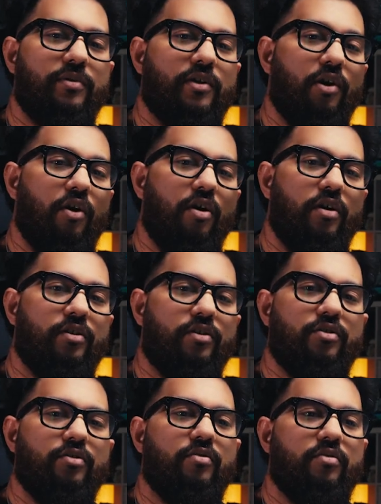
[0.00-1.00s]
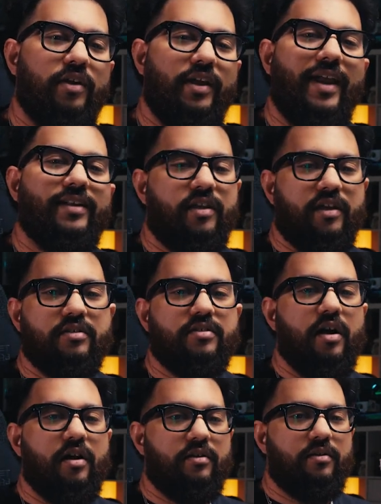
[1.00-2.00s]
Claude to get things
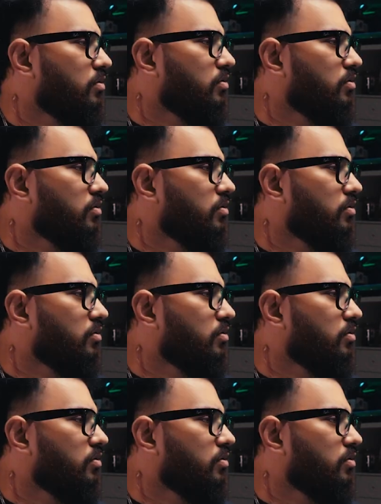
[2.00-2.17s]
done.